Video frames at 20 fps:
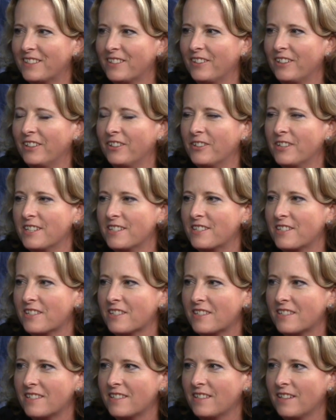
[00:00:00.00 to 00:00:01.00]
so I always
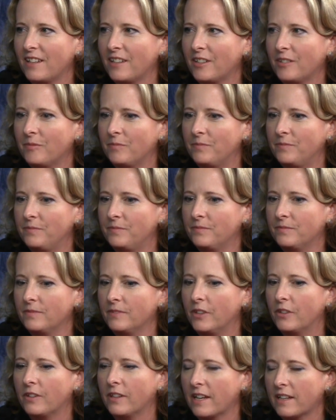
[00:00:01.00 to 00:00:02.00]
just, um,
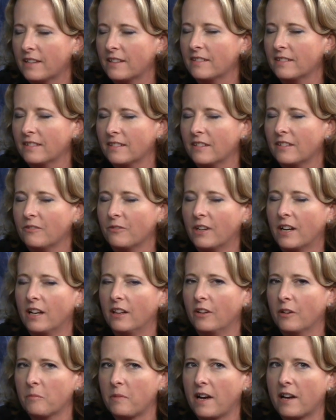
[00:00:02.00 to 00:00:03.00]
you know, like when I
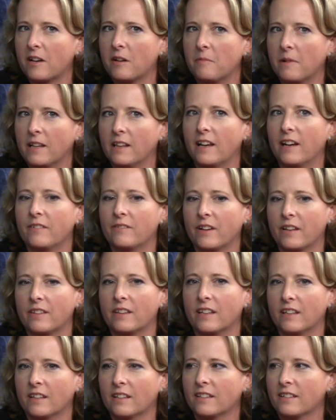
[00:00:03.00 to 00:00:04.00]
look back on my life, I
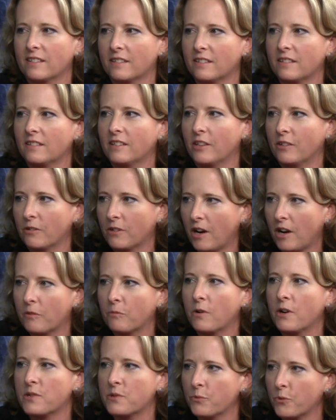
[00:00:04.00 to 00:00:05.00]
think, you know, God
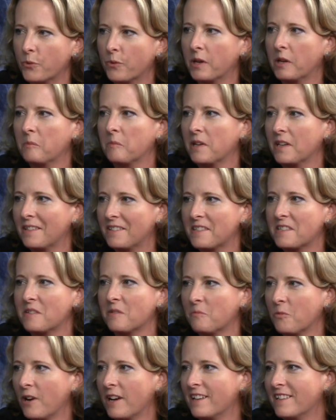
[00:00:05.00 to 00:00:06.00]
was wooing me in
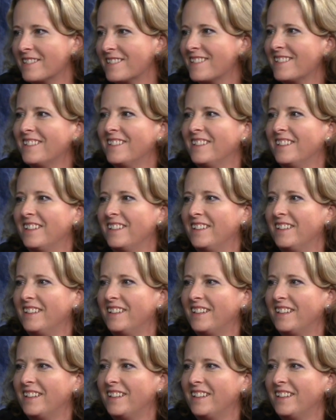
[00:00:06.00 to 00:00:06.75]
some ways. Yeah.